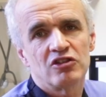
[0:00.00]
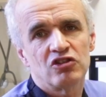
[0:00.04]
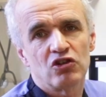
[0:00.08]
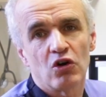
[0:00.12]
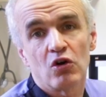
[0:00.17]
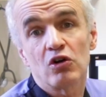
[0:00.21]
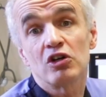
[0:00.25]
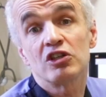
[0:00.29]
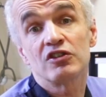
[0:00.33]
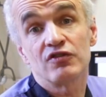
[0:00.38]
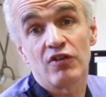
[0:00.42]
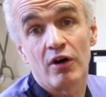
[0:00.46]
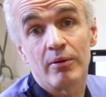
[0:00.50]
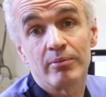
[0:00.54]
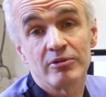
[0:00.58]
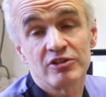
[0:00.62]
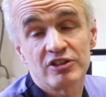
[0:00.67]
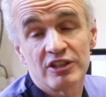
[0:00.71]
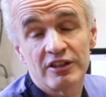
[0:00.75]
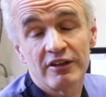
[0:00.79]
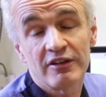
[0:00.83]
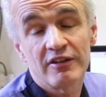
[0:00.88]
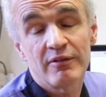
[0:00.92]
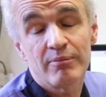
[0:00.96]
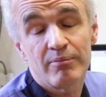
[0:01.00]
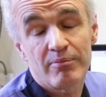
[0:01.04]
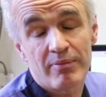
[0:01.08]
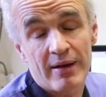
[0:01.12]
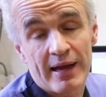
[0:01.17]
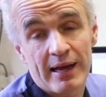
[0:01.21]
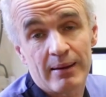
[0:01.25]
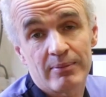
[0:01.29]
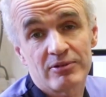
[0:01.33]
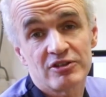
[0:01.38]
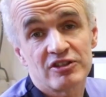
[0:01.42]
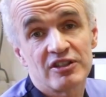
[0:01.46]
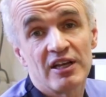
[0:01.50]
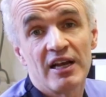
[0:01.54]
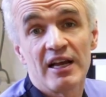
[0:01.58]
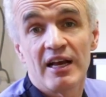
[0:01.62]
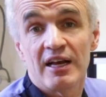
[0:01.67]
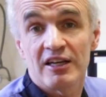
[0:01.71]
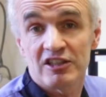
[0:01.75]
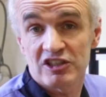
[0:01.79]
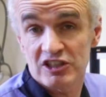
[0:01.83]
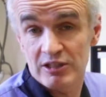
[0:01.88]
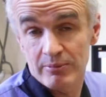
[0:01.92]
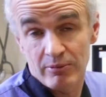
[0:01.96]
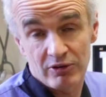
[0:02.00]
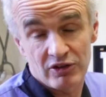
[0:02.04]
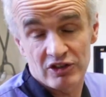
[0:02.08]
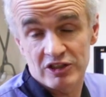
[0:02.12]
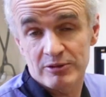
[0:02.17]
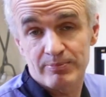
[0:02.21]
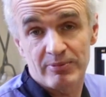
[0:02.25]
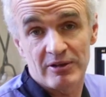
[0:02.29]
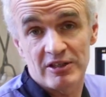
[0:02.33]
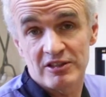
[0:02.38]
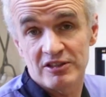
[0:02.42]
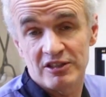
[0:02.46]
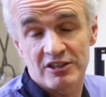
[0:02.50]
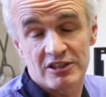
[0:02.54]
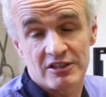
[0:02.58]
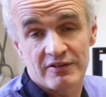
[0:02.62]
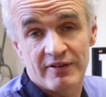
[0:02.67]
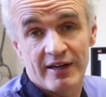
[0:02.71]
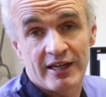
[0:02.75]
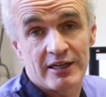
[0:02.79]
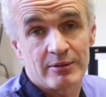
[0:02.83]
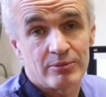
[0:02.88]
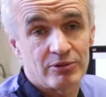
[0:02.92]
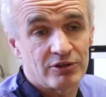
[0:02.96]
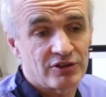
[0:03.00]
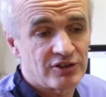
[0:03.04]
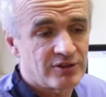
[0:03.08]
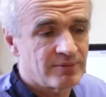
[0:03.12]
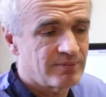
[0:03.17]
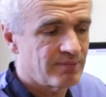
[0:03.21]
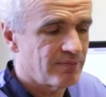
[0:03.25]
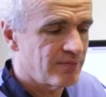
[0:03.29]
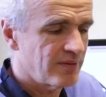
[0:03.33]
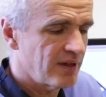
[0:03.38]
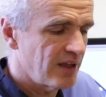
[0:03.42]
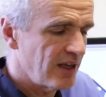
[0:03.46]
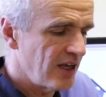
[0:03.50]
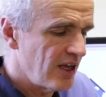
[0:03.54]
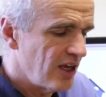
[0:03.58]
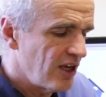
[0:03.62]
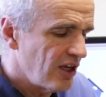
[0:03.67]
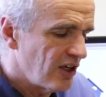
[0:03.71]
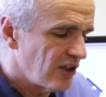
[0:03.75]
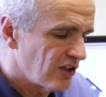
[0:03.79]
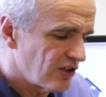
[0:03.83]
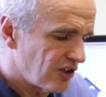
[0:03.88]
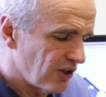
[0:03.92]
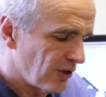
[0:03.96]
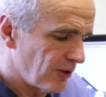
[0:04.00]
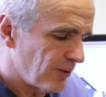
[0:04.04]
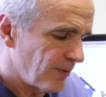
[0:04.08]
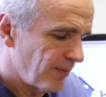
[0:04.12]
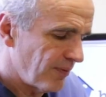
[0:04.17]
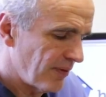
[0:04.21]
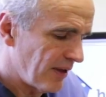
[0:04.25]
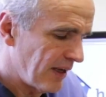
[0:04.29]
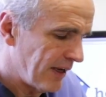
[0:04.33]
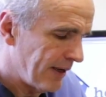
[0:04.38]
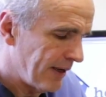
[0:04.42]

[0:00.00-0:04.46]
dogs vomiting, perhaps, as some other species of animals. So,